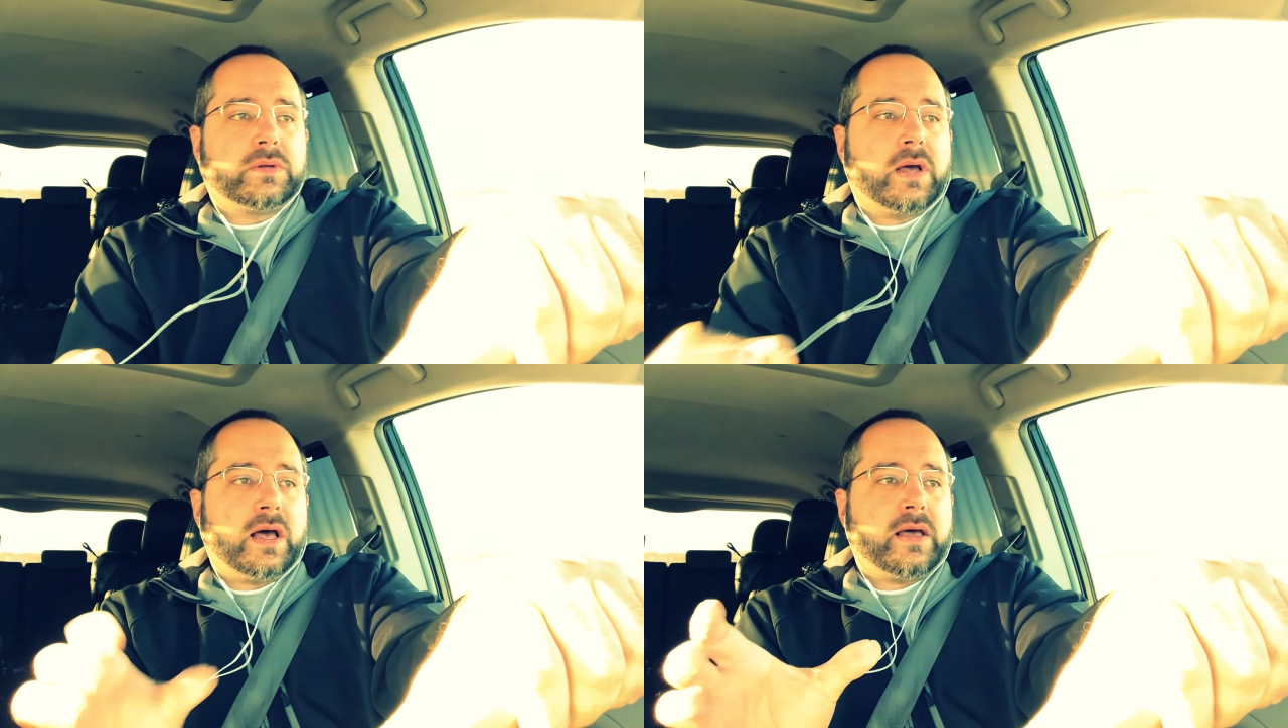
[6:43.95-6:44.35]

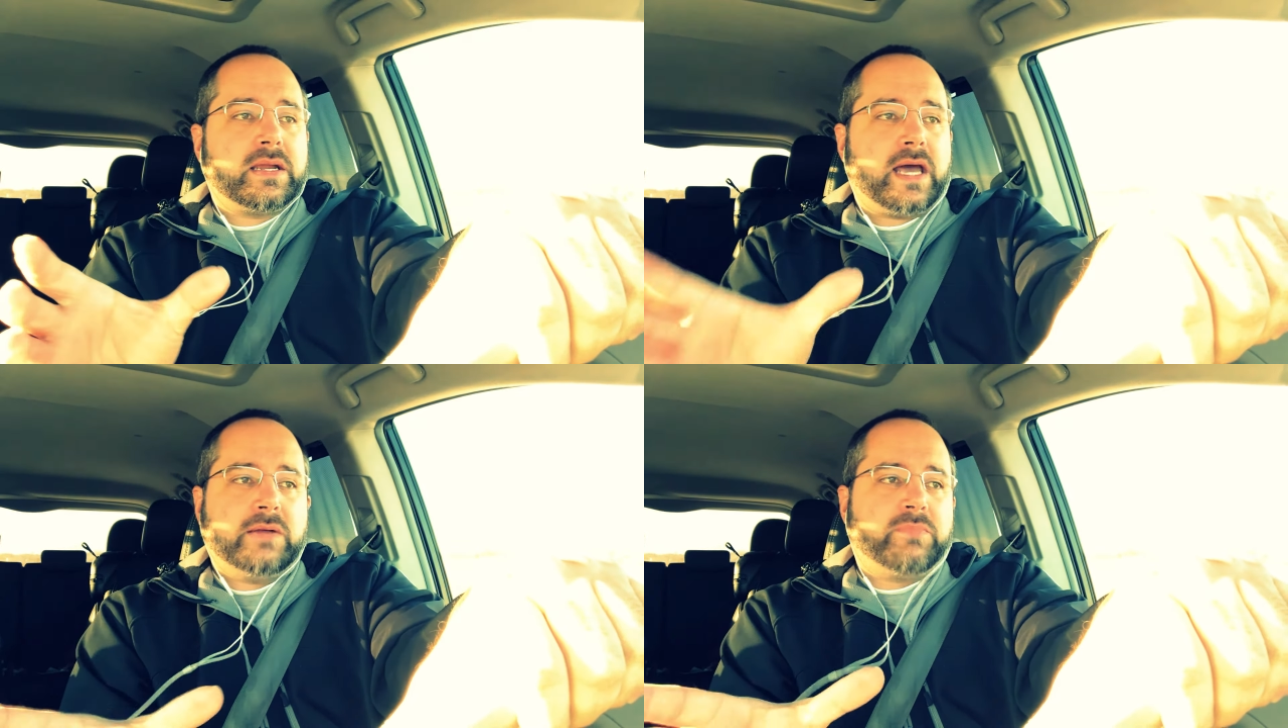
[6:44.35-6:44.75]

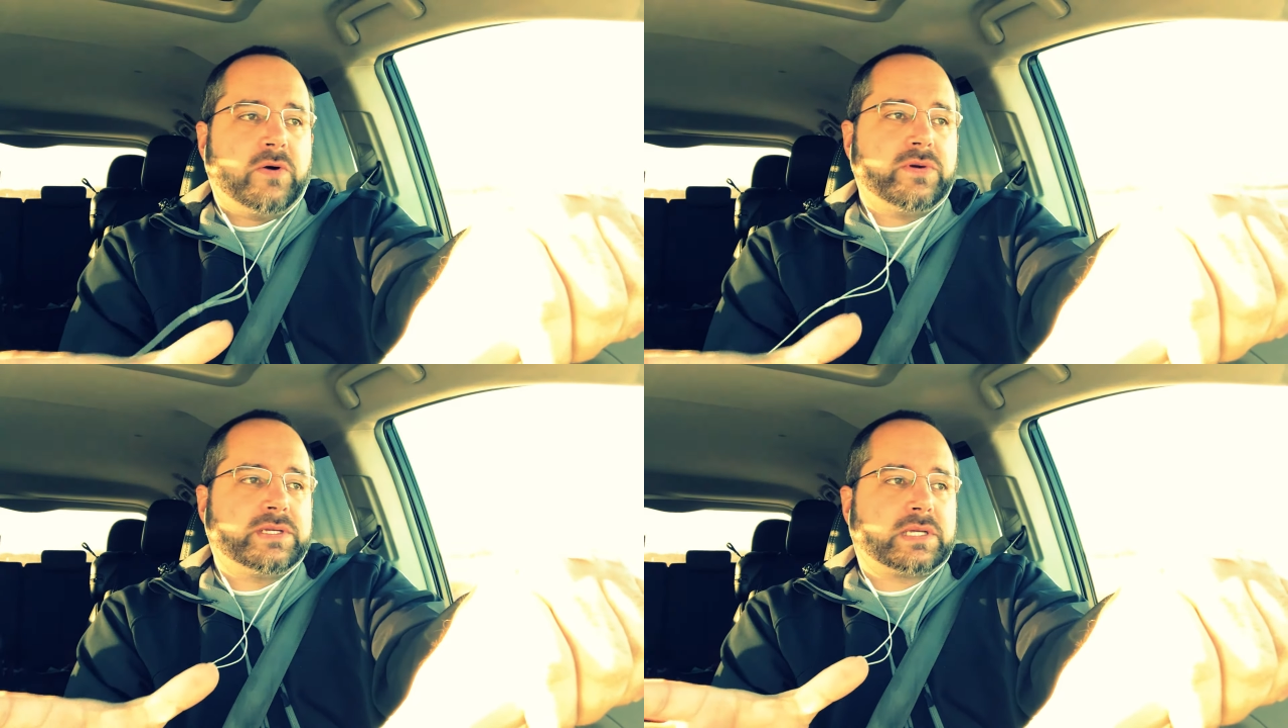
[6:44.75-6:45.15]

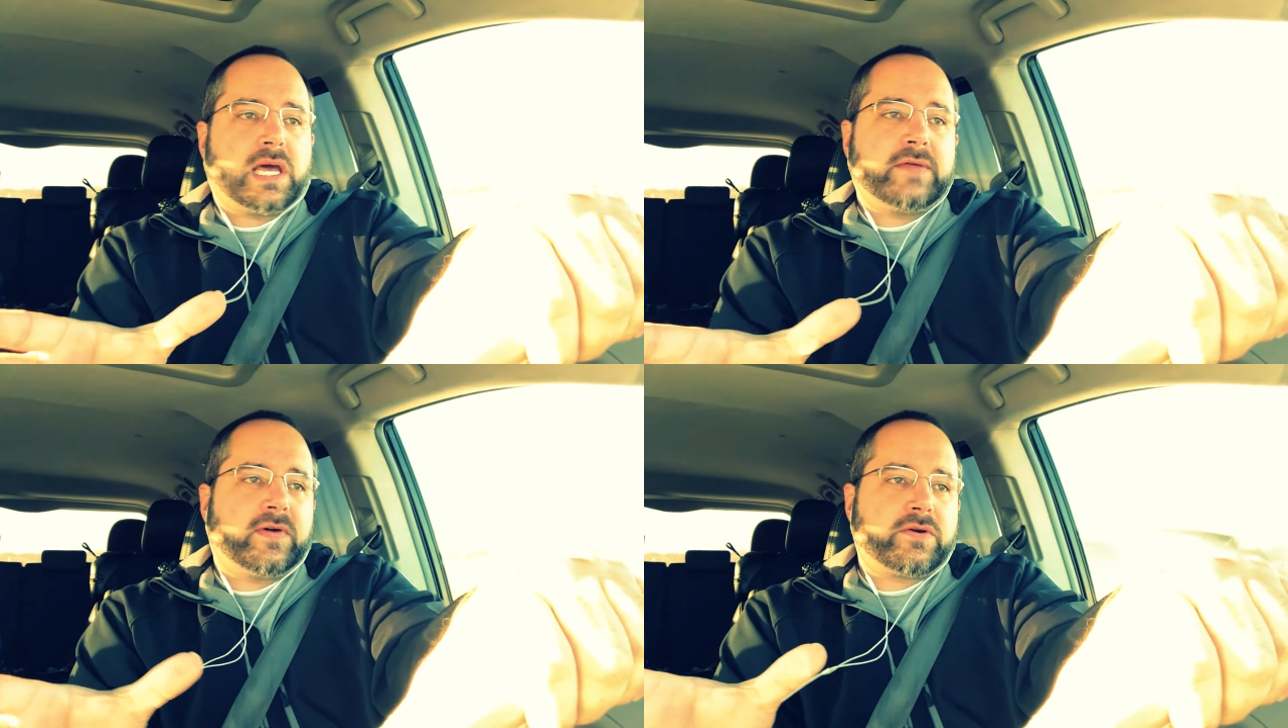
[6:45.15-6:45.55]
Idempotent is a
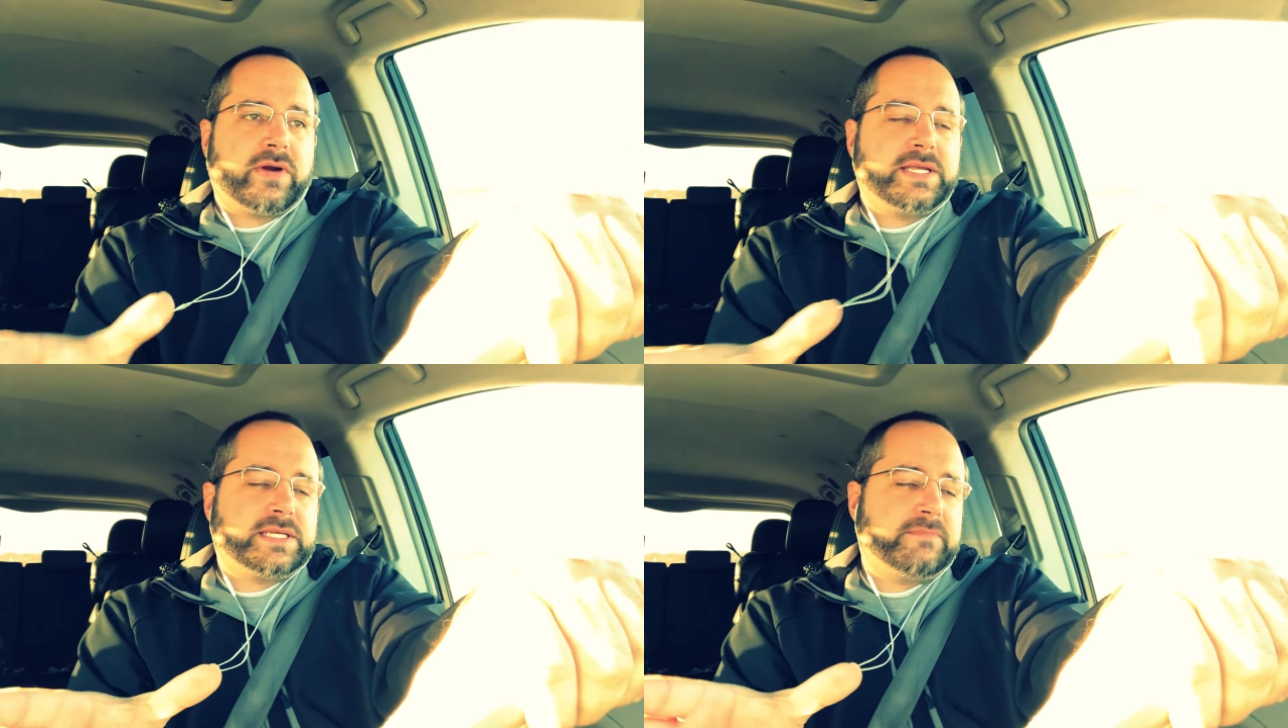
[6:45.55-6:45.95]
kind of a
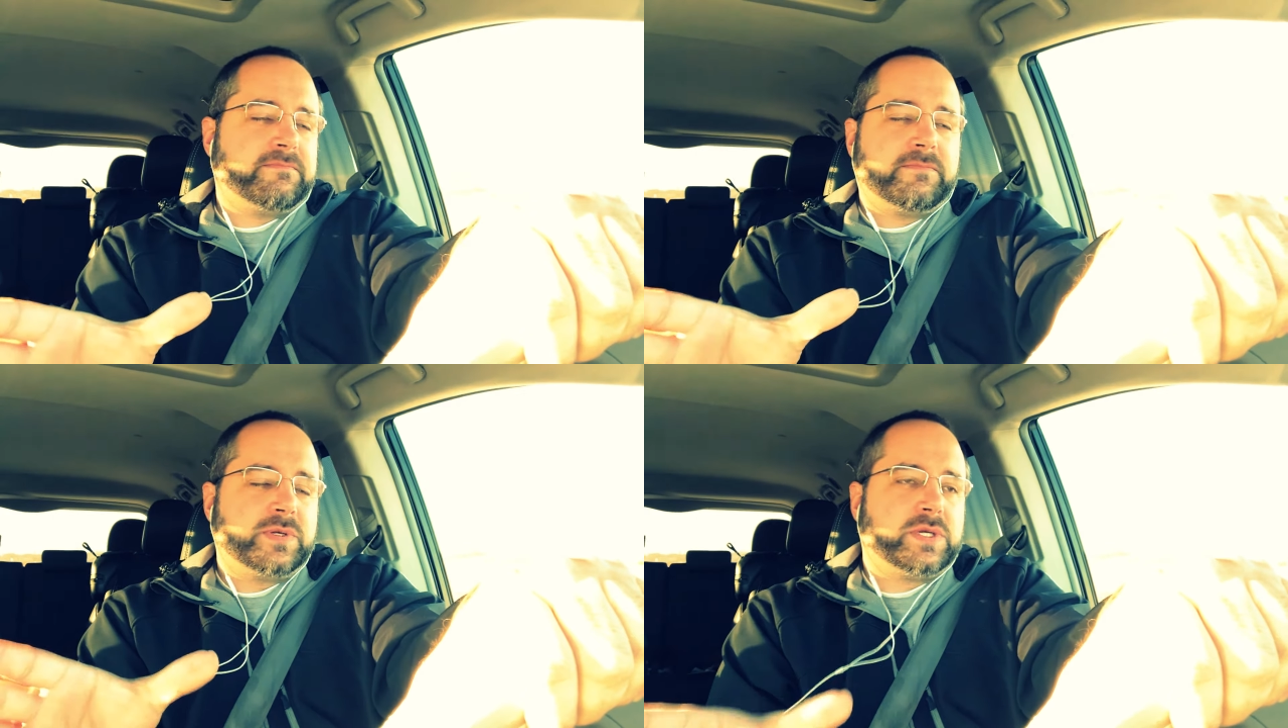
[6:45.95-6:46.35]
crazy
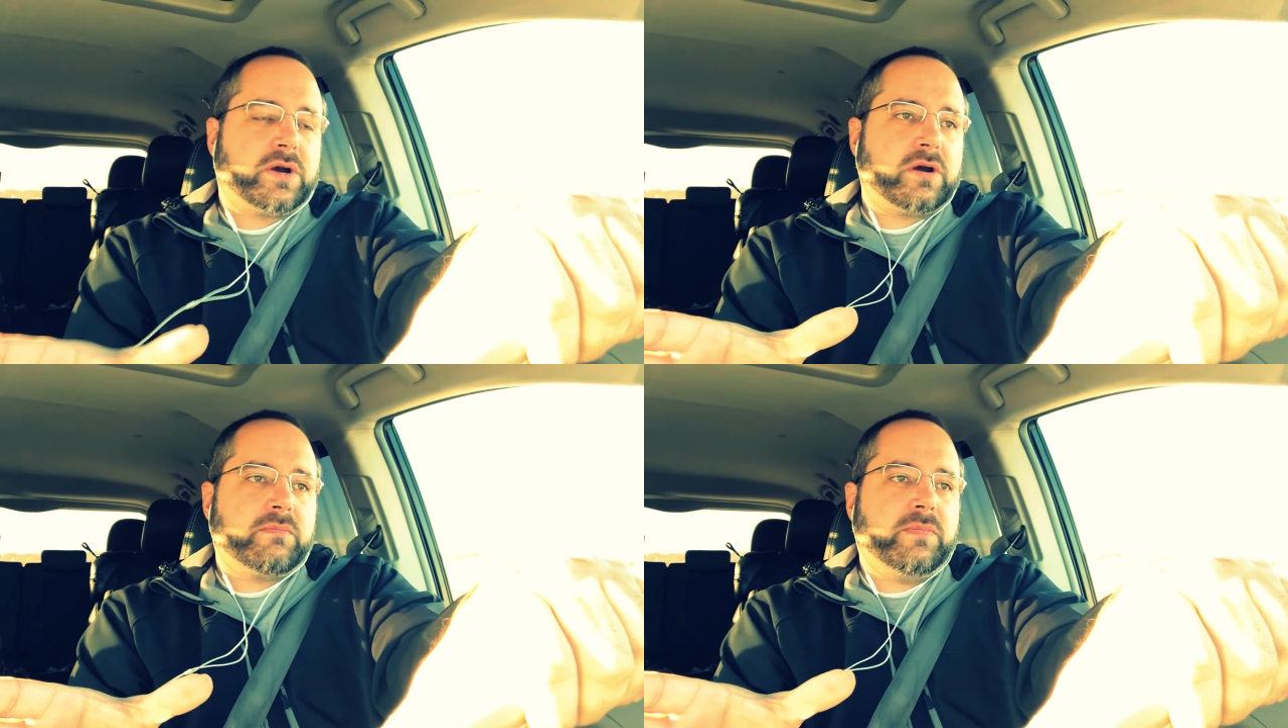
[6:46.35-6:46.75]

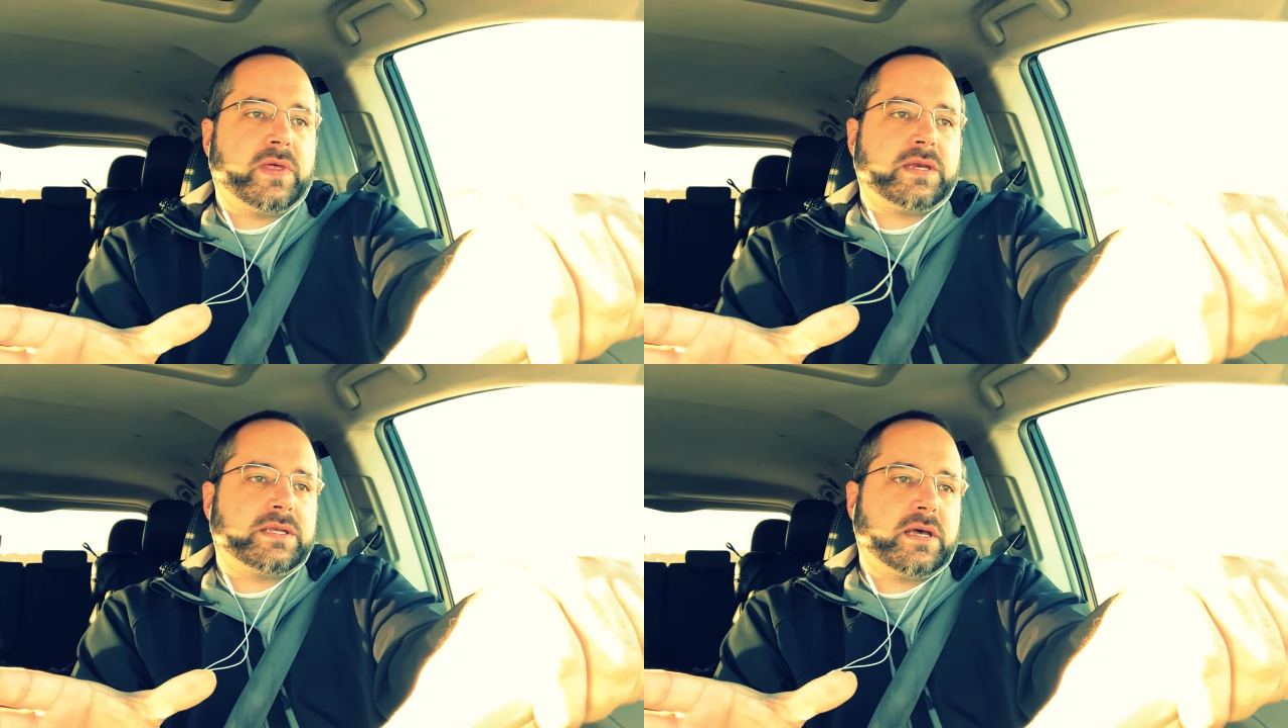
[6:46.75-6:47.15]
term
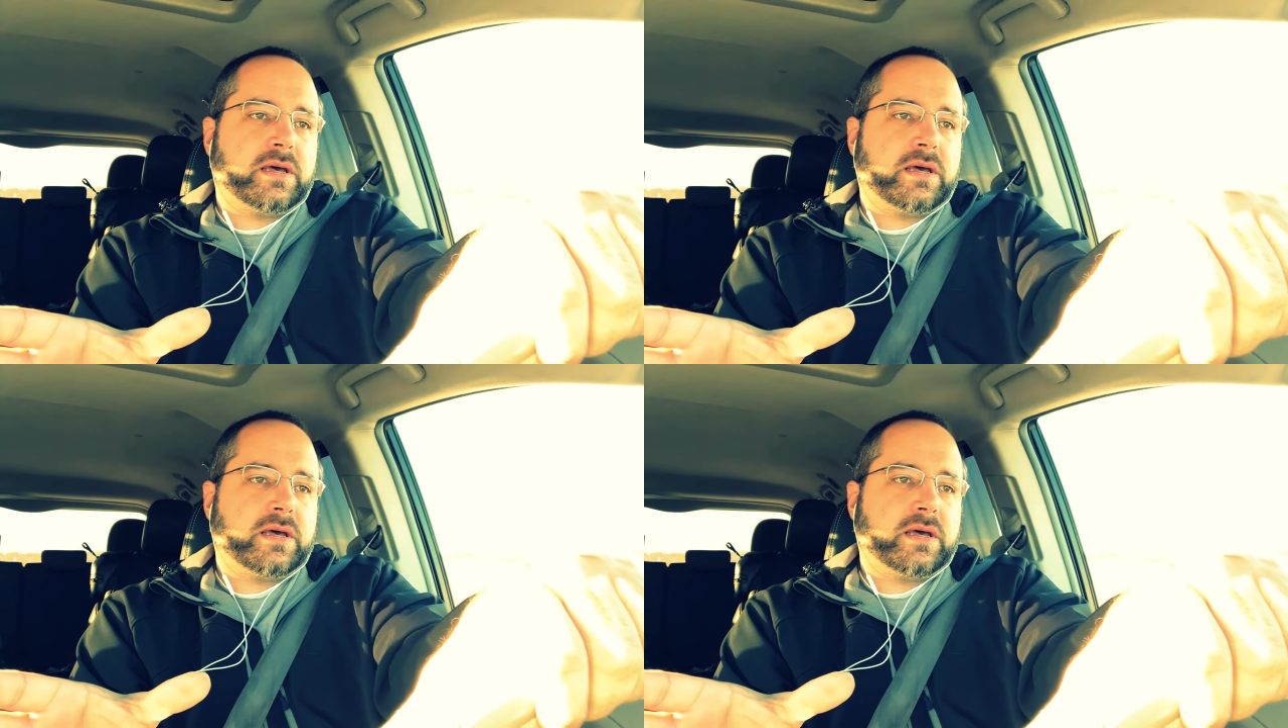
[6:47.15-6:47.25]
that